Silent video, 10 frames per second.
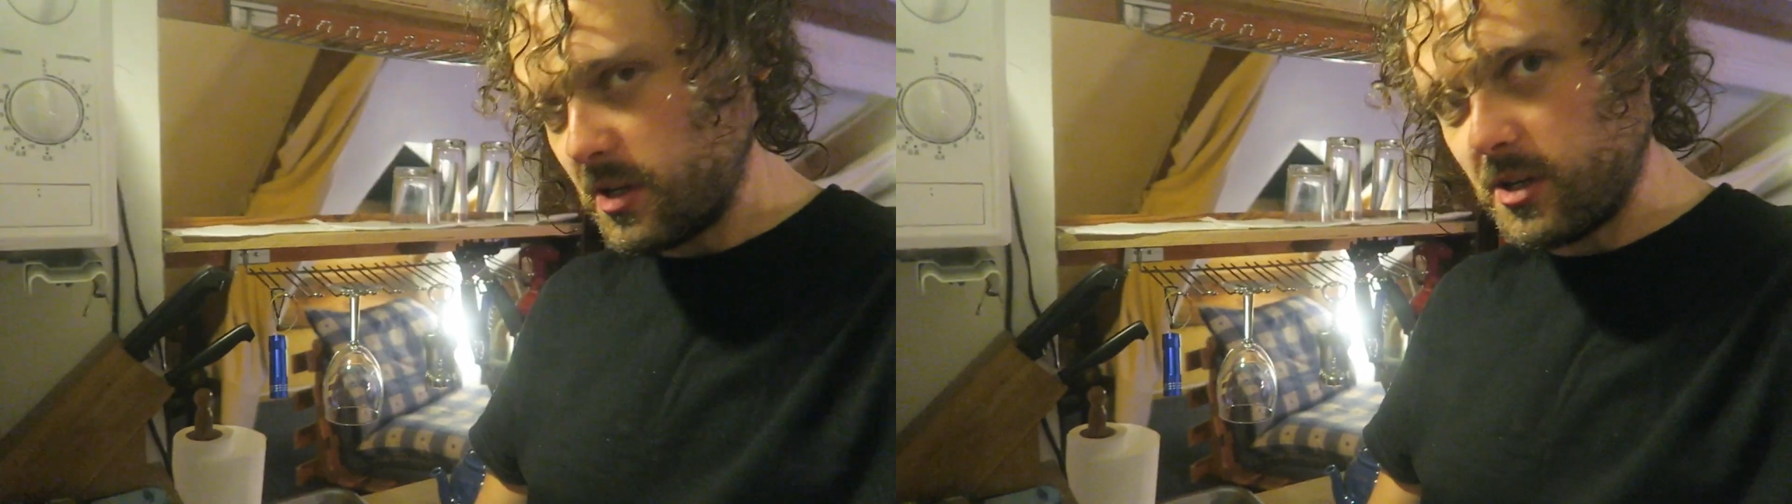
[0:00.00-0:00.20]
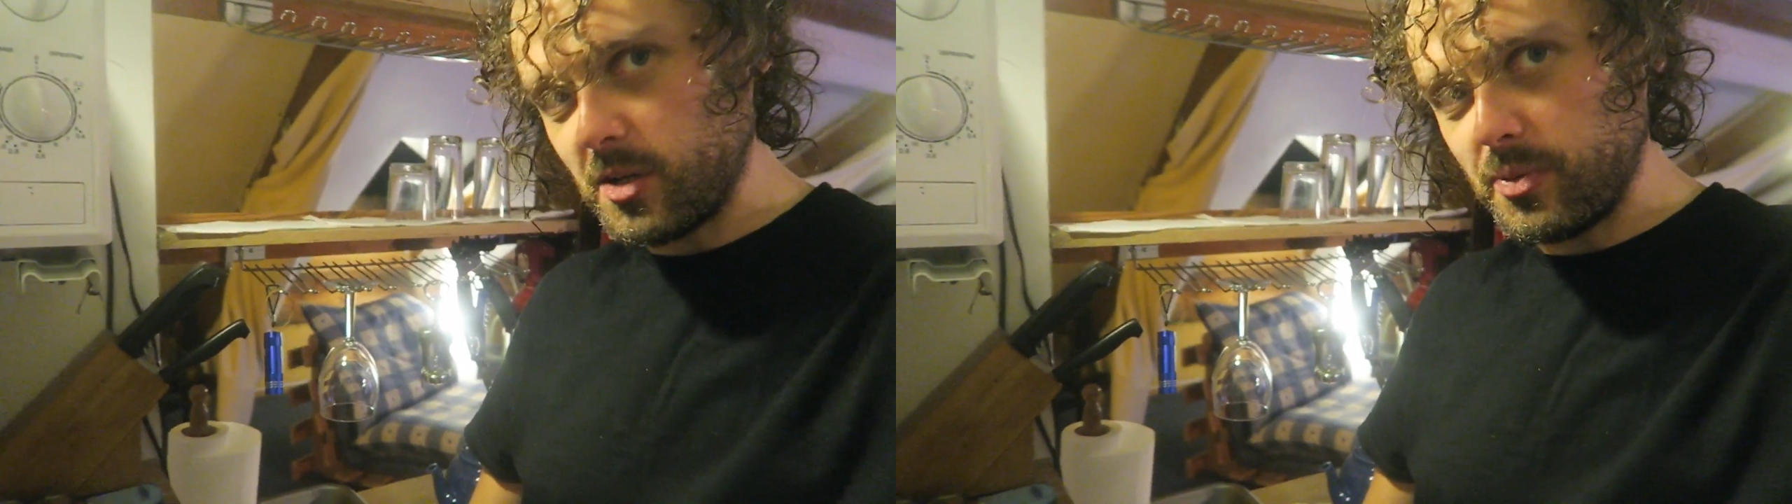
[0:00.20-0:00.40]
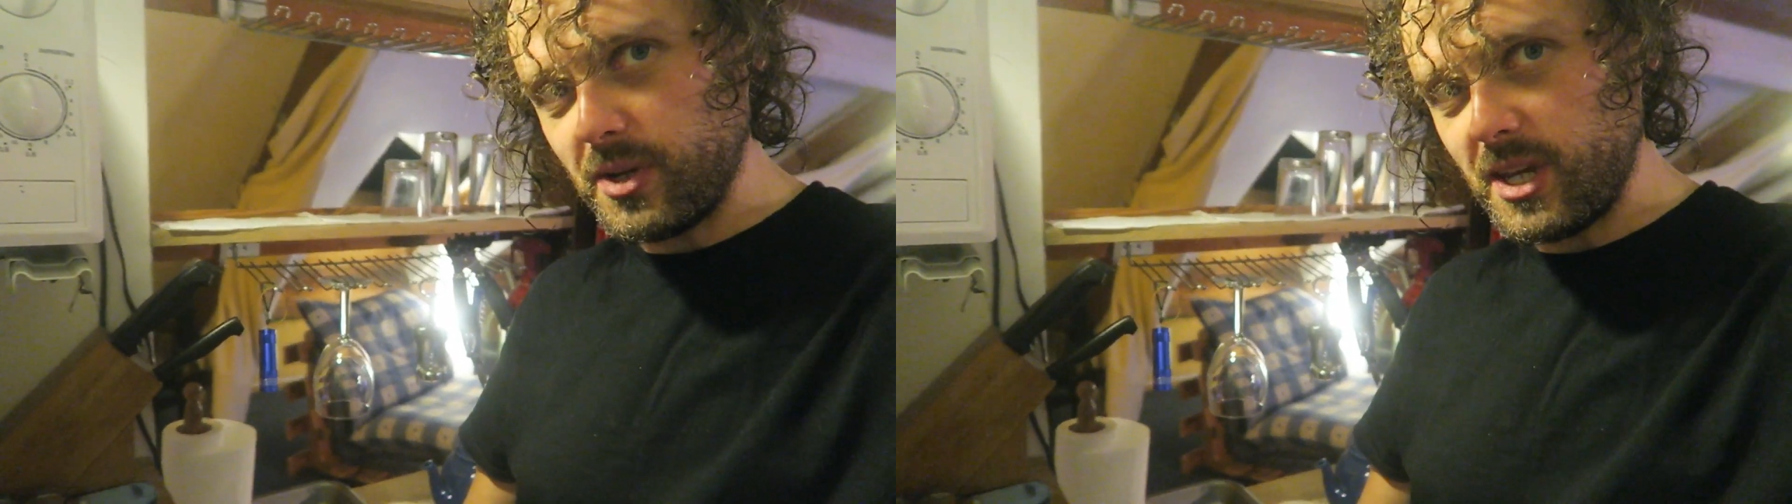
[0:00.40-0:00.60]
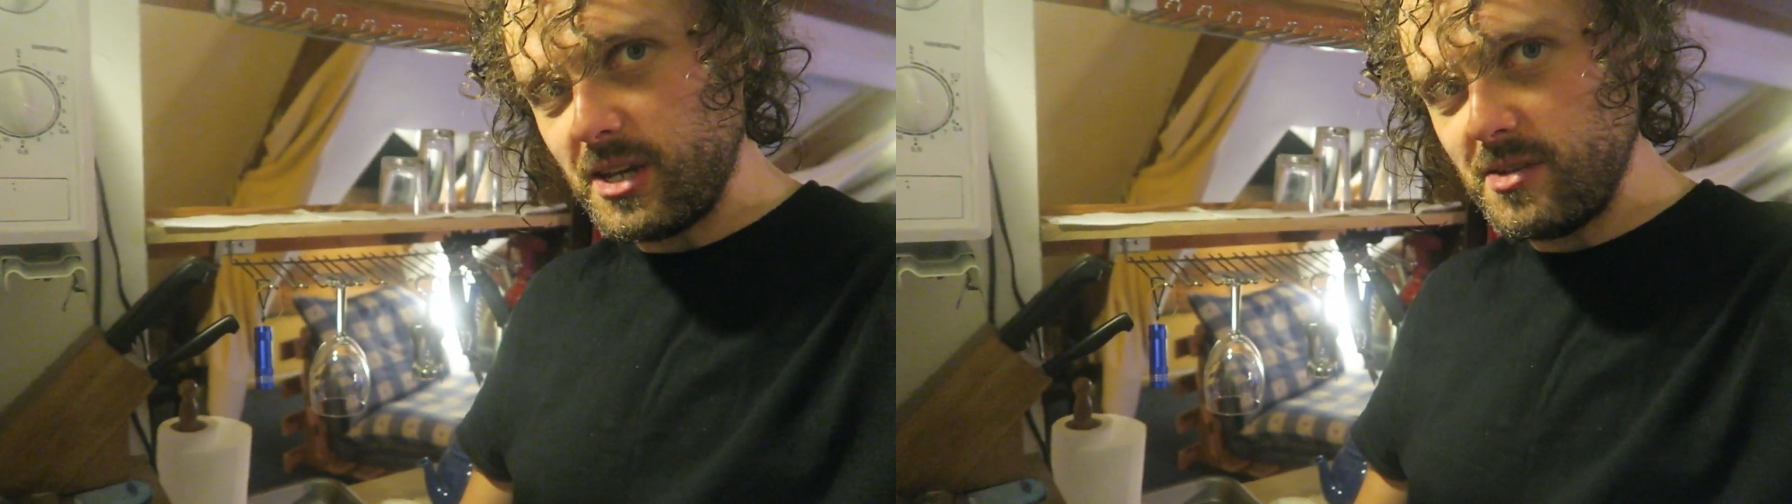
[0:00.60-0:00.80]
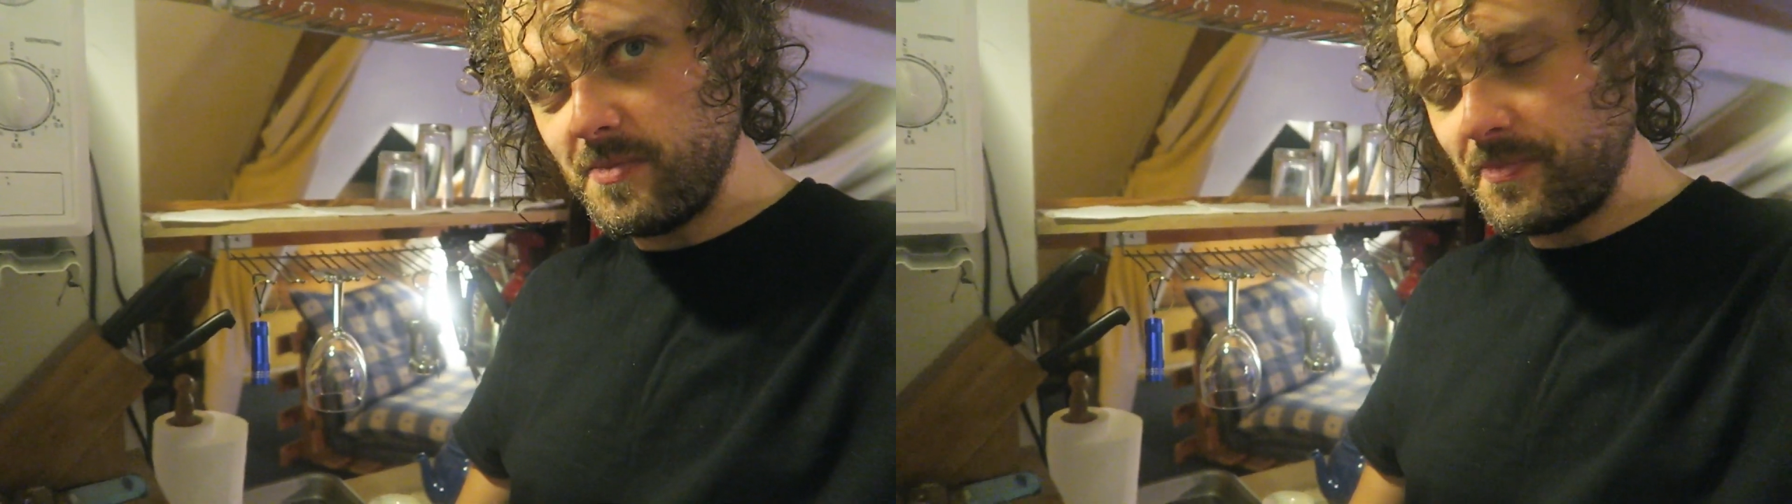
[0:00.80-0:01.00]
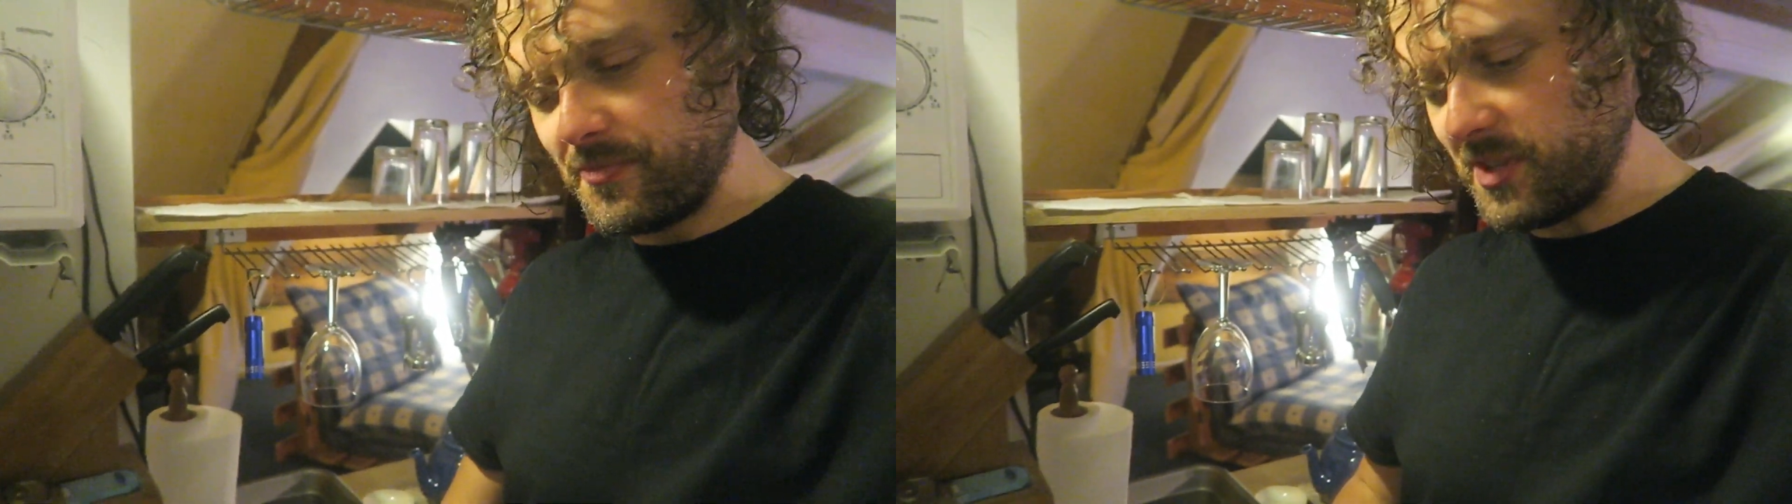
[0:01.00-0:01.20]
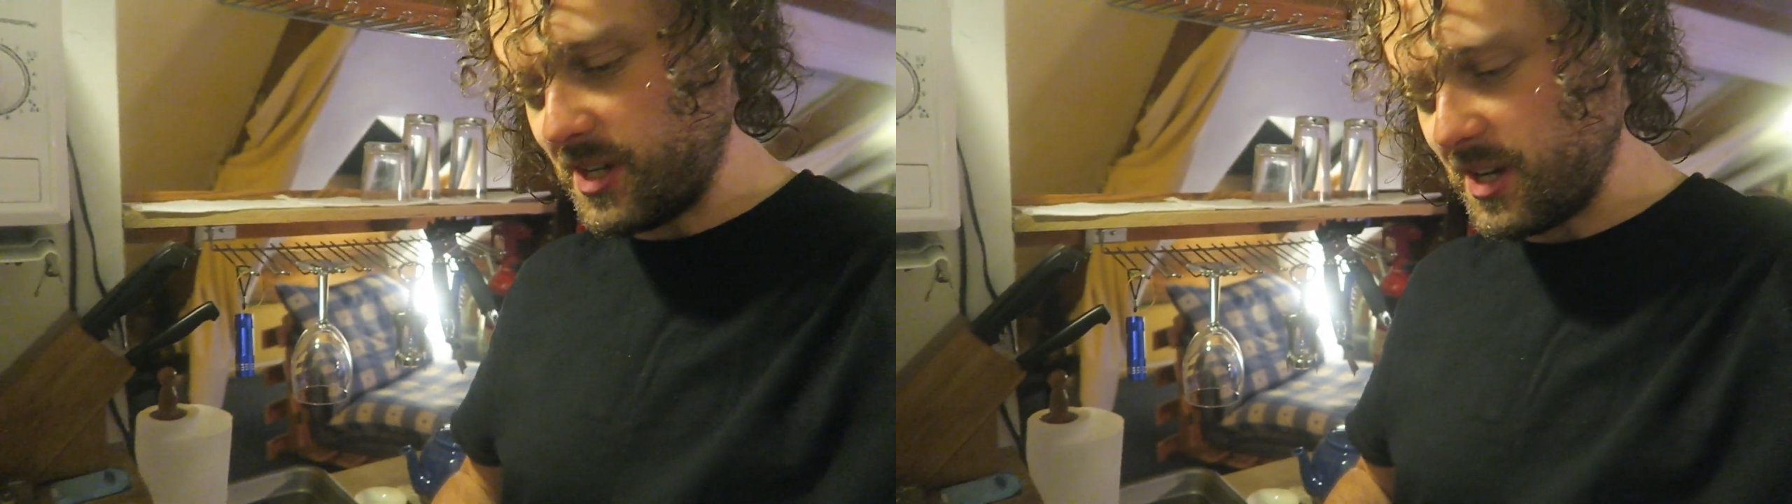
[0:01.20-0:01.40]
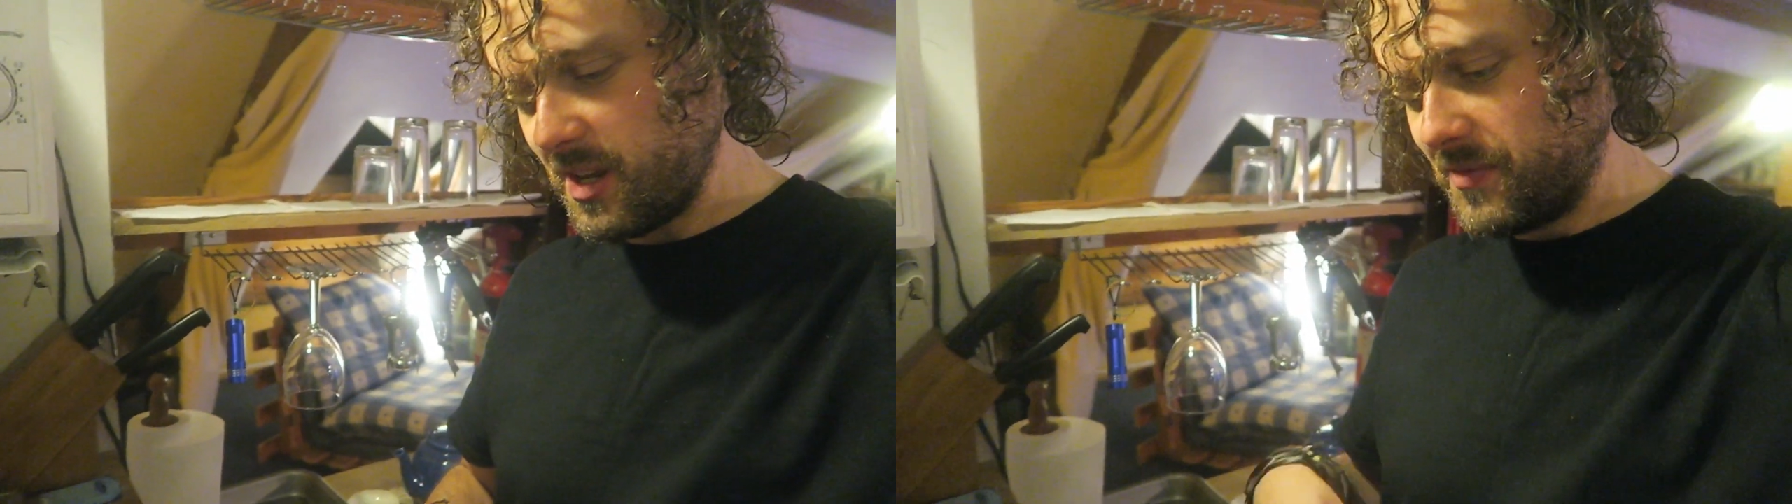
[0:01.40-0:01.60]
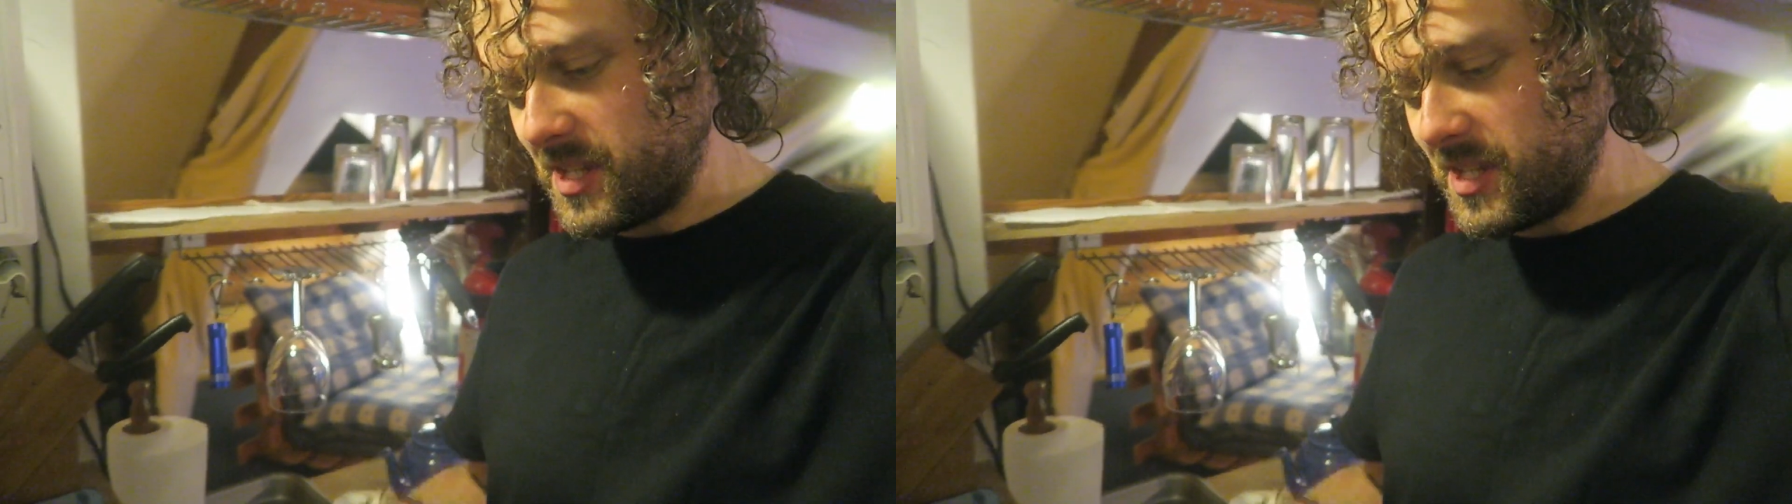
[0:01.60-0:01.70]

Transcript: I'm going to put in for like